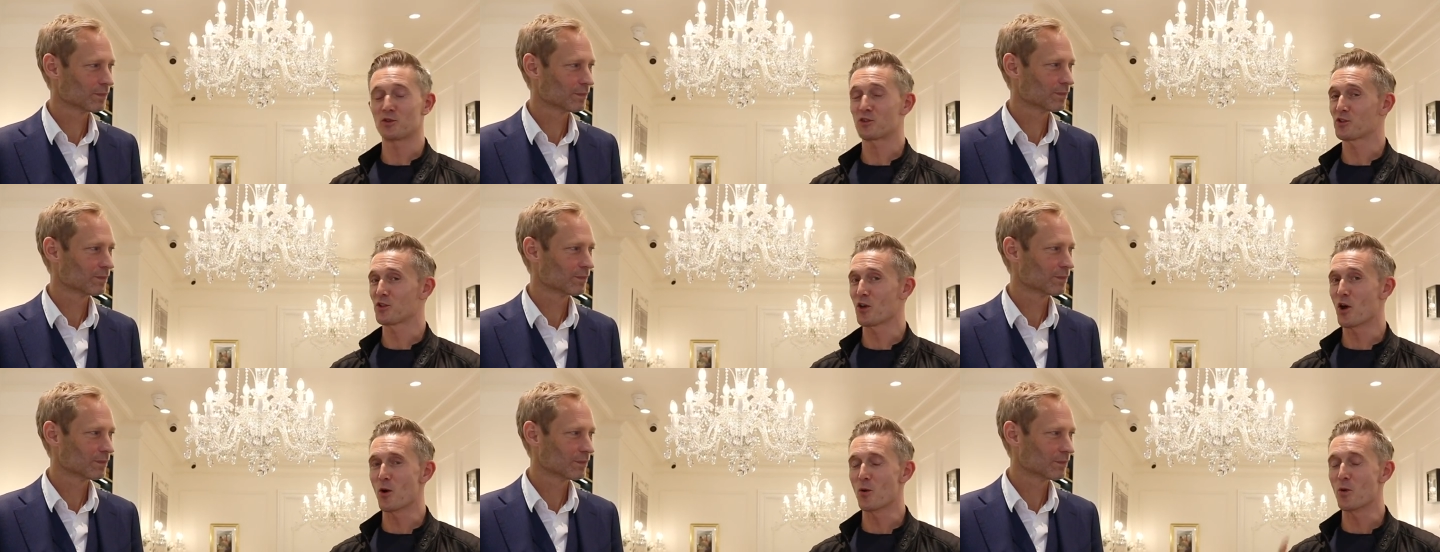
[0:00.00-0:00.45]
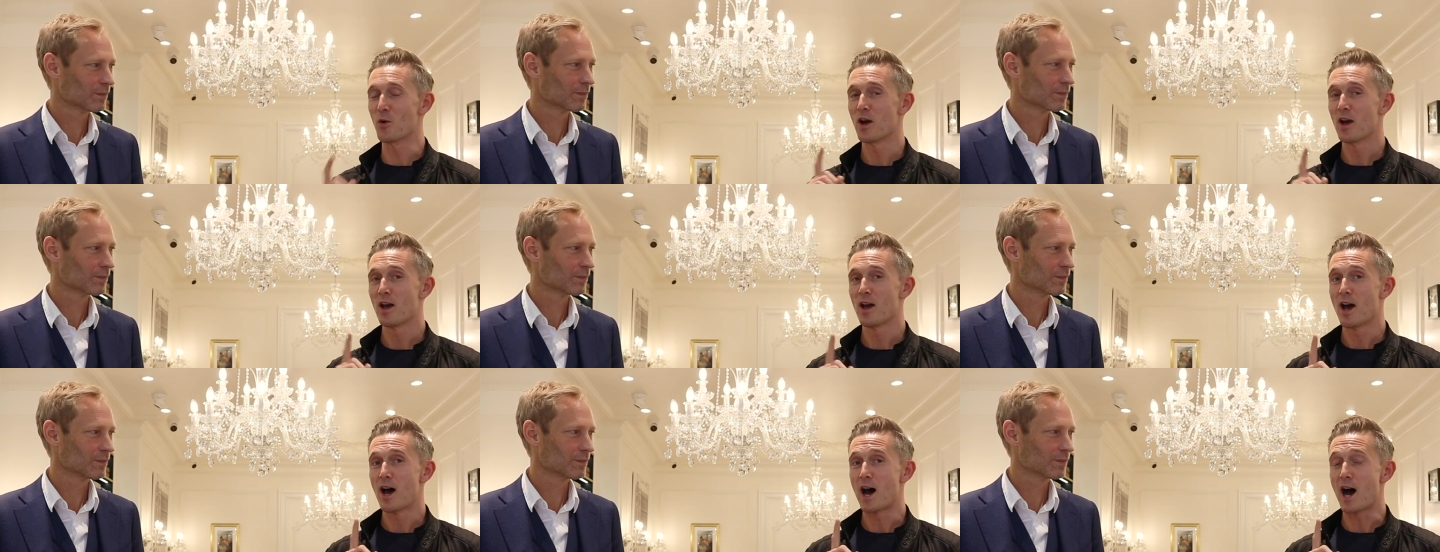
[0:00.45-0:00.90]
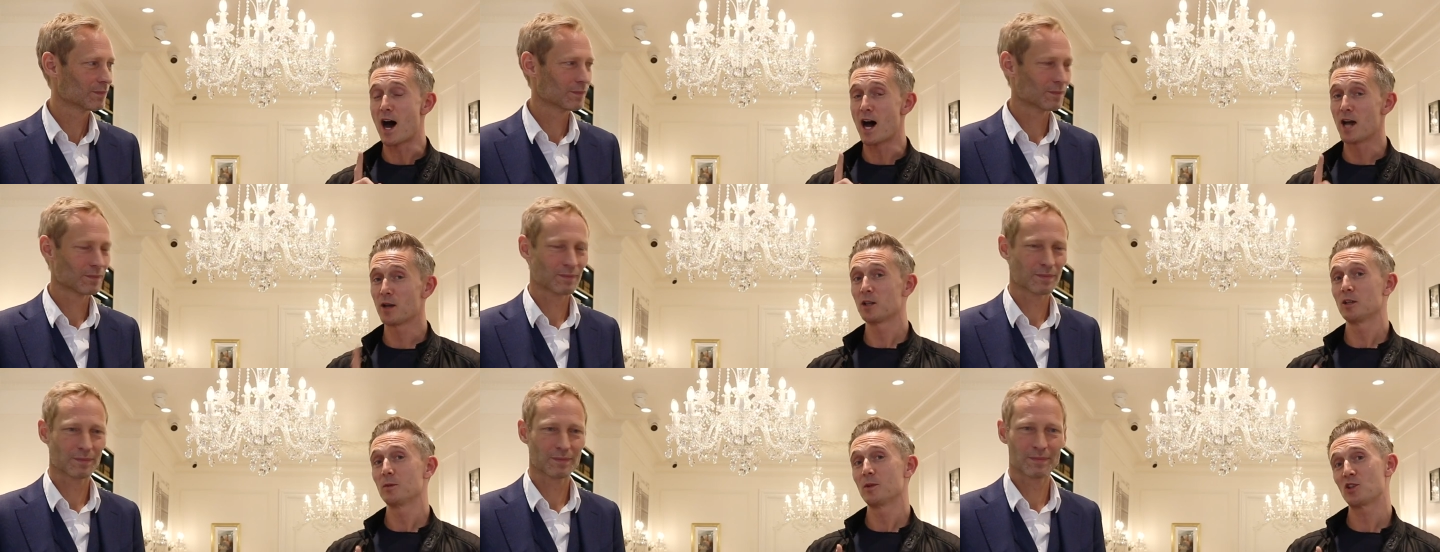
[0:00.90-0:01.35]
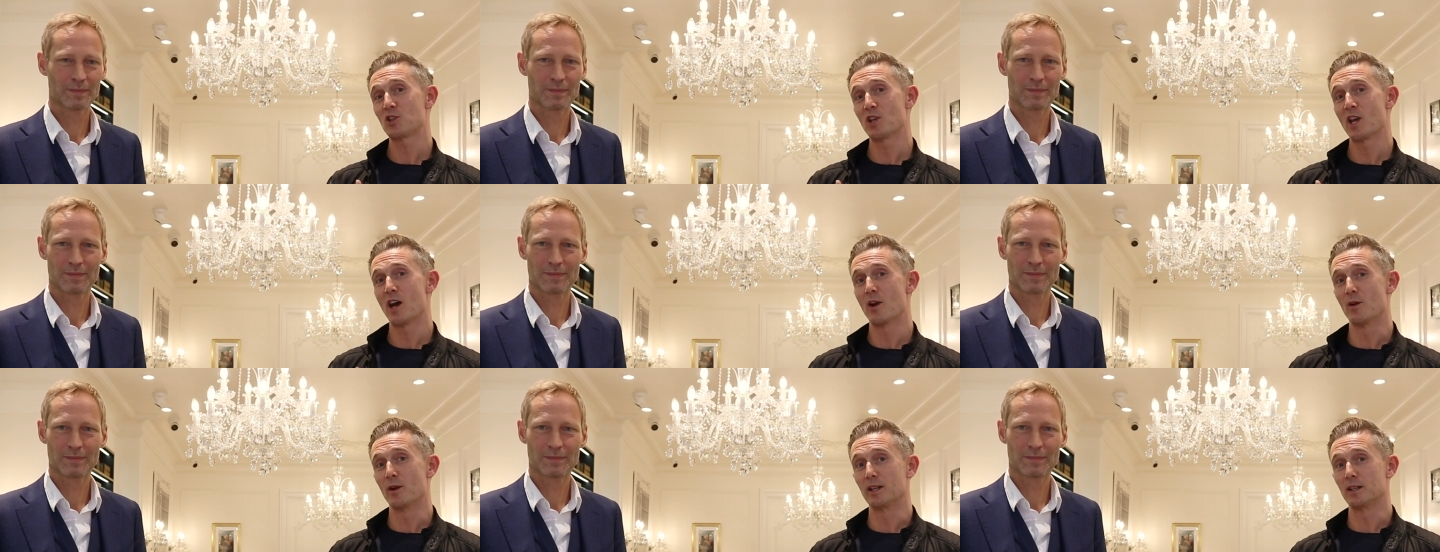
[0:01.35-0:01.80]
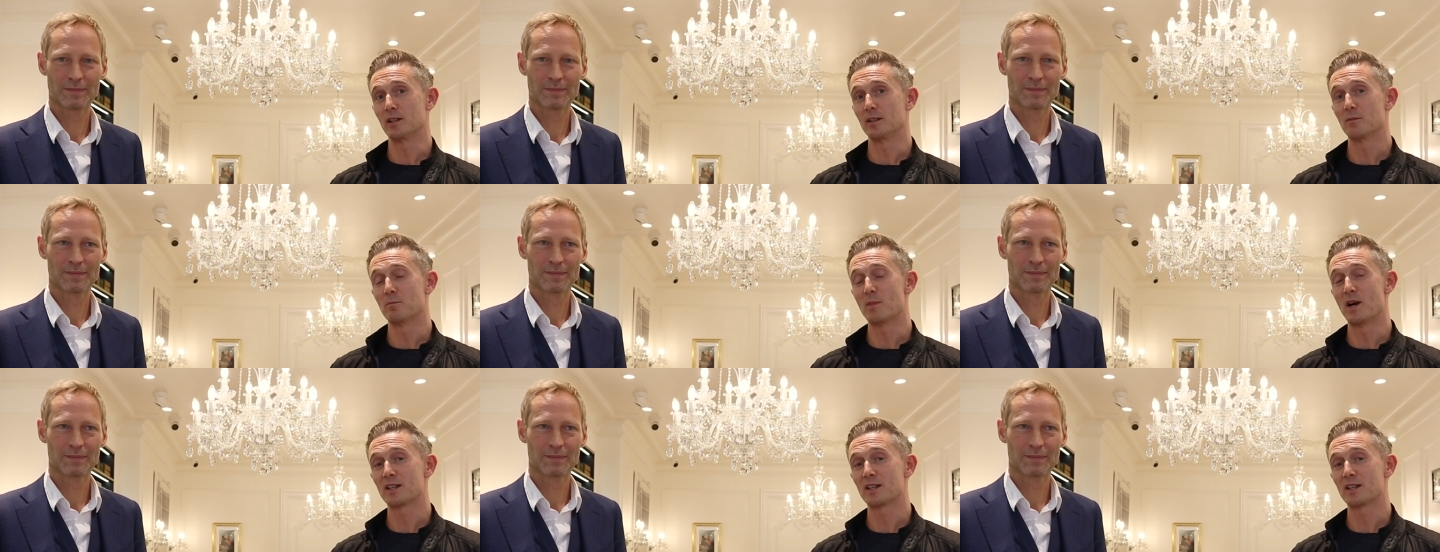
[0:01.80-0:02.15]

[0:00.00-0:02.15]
Speaker 1: So I'm going to be sharing